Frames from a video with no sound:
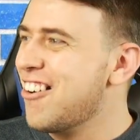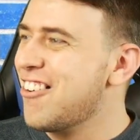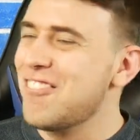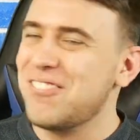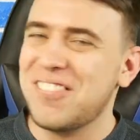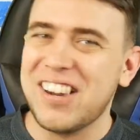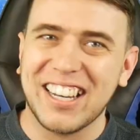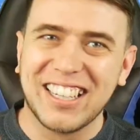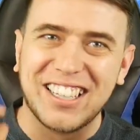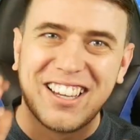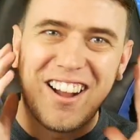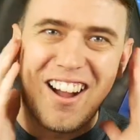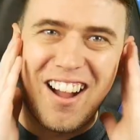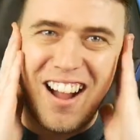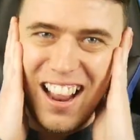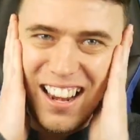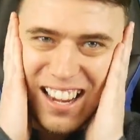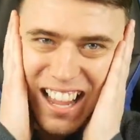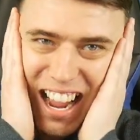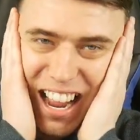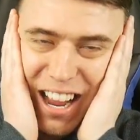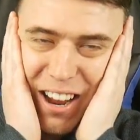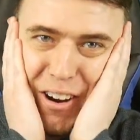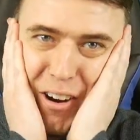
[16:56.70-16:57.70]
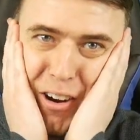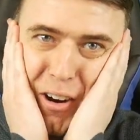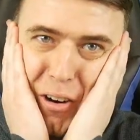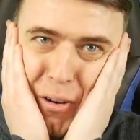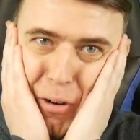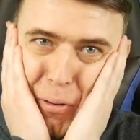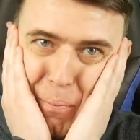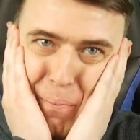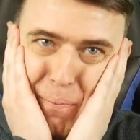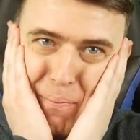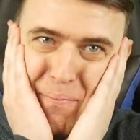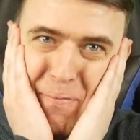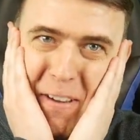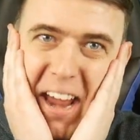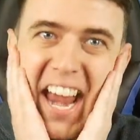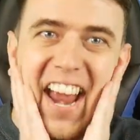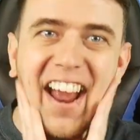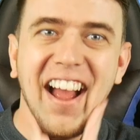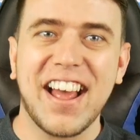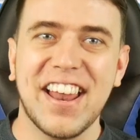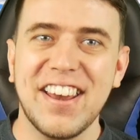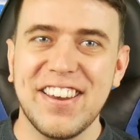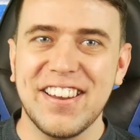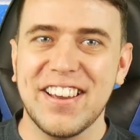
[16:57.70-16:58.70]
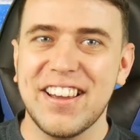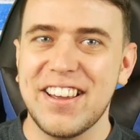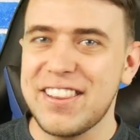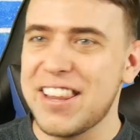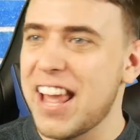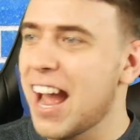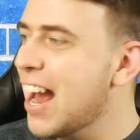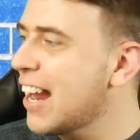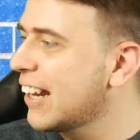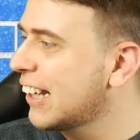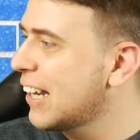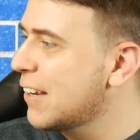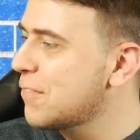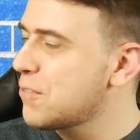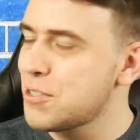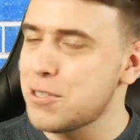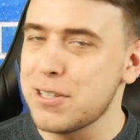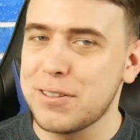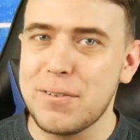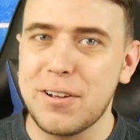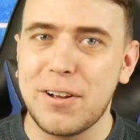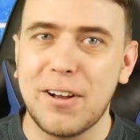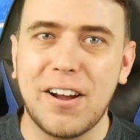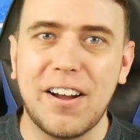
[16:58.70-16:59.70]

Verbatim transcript: oh my god. Oh man, that gives.